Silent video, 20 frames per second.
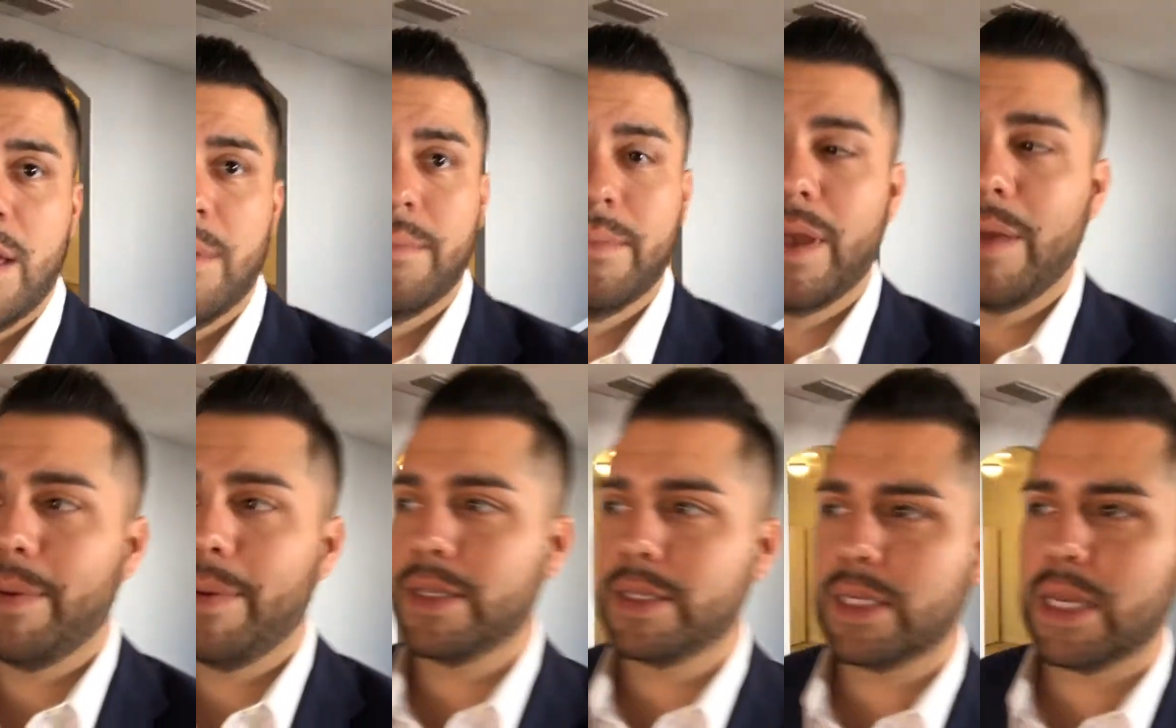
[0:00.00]

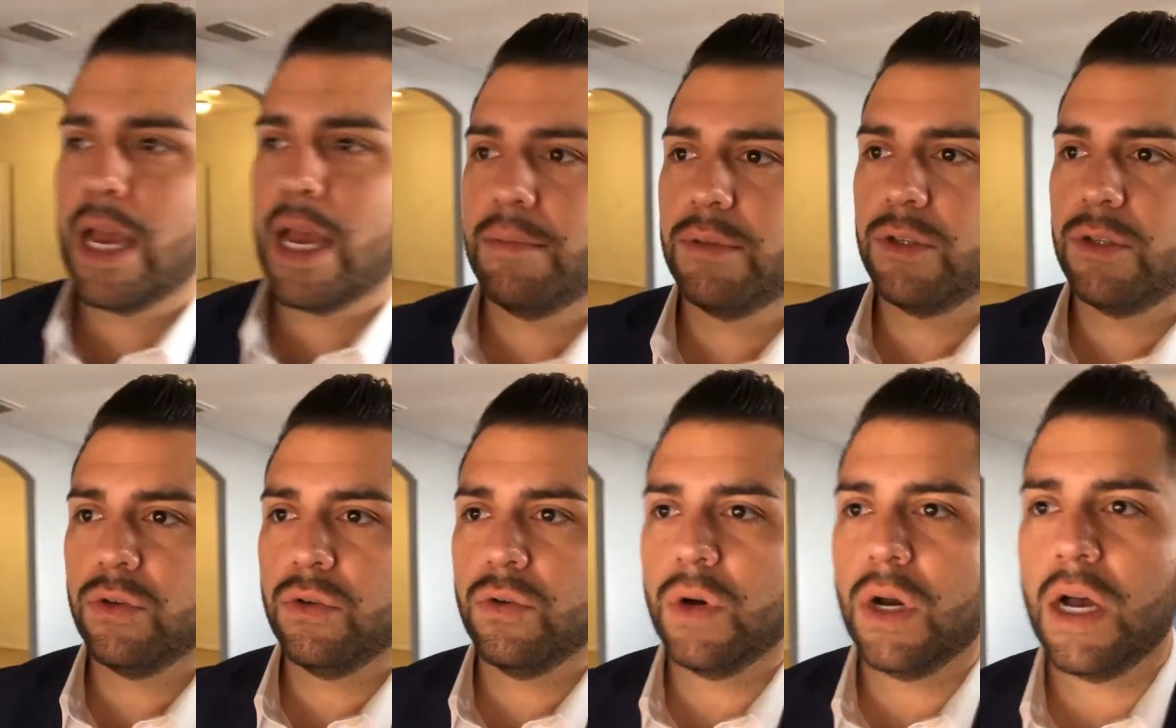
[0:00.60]
maybe it's time
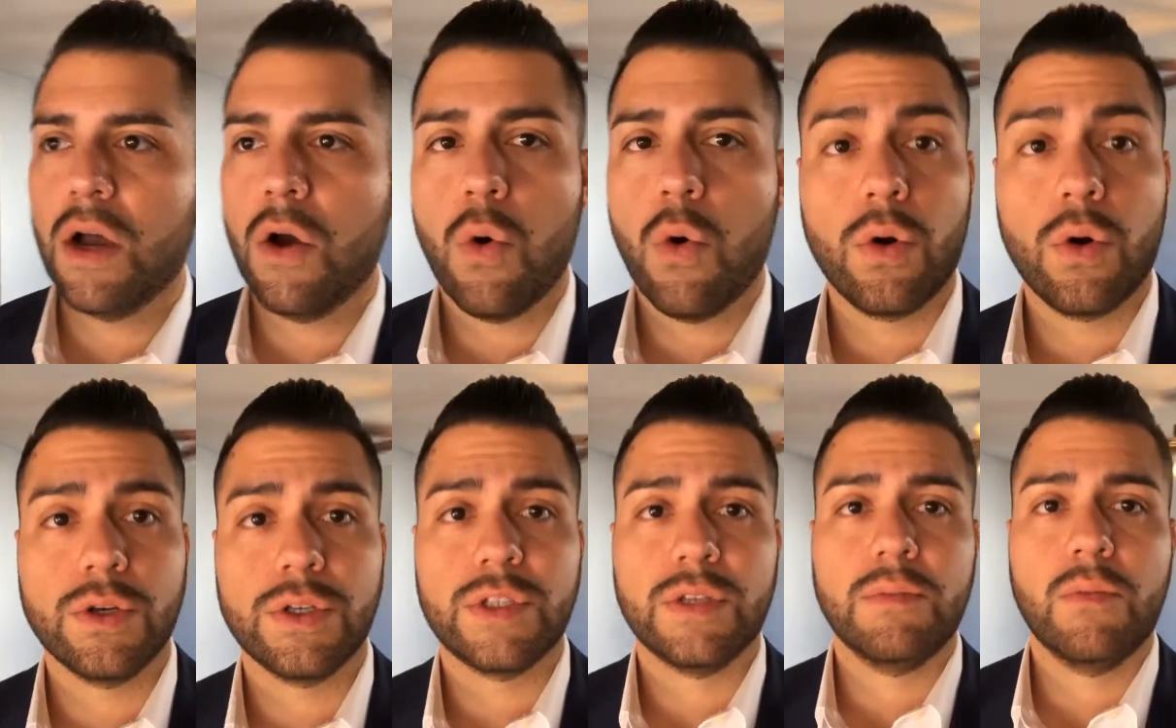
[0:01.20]
to
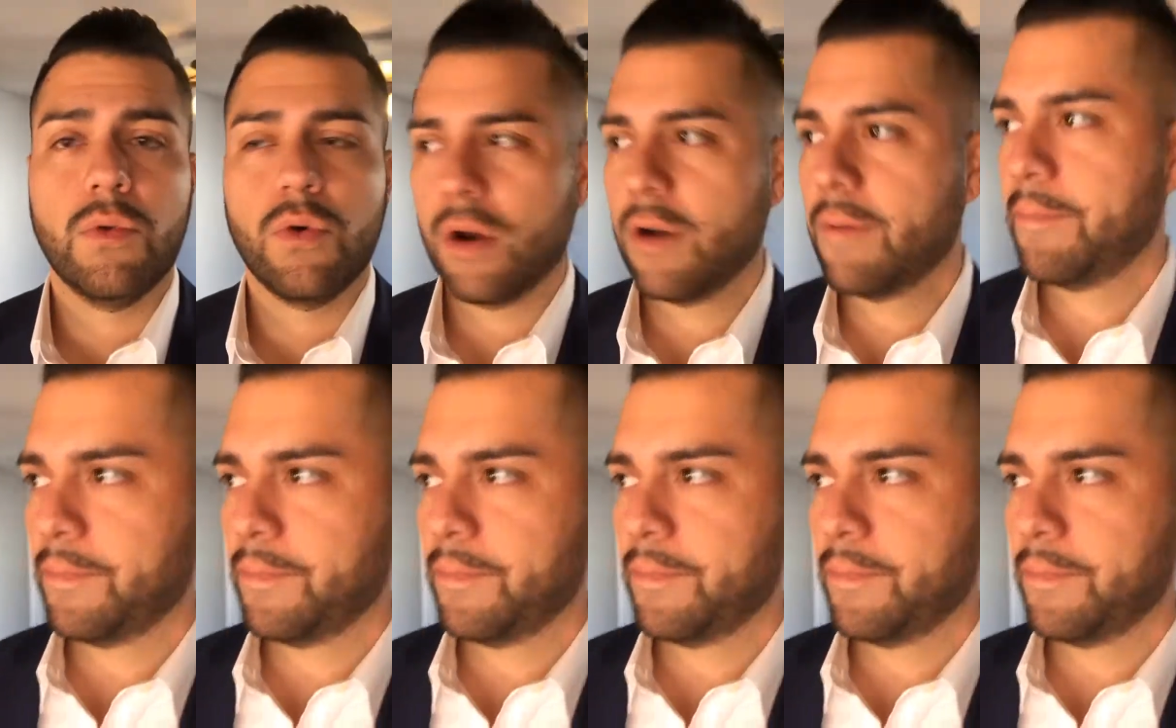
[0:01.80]
order some more.